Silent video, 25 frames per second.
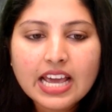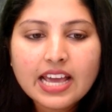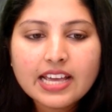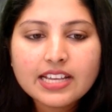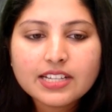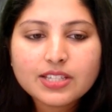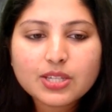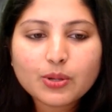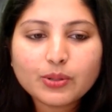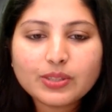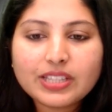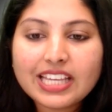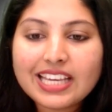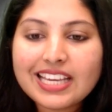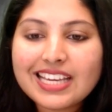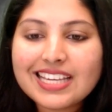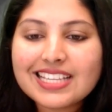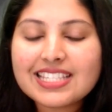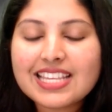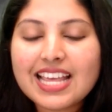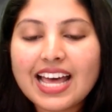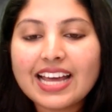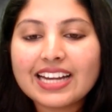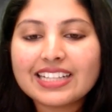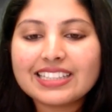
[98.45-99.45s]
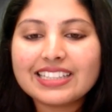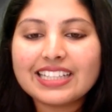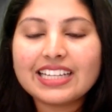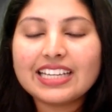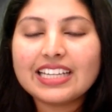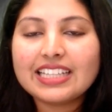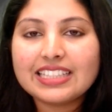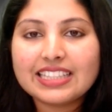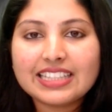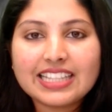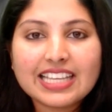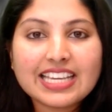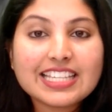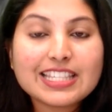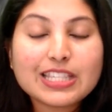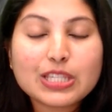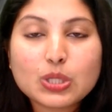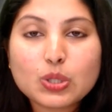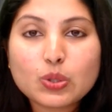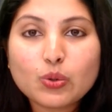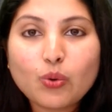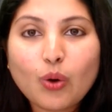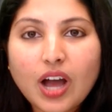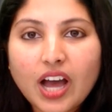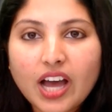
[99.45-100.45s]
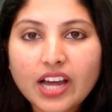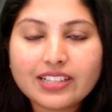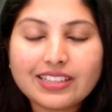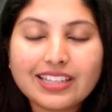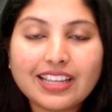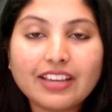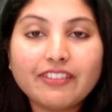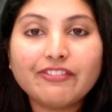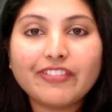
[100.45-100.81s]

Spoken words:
So these two are the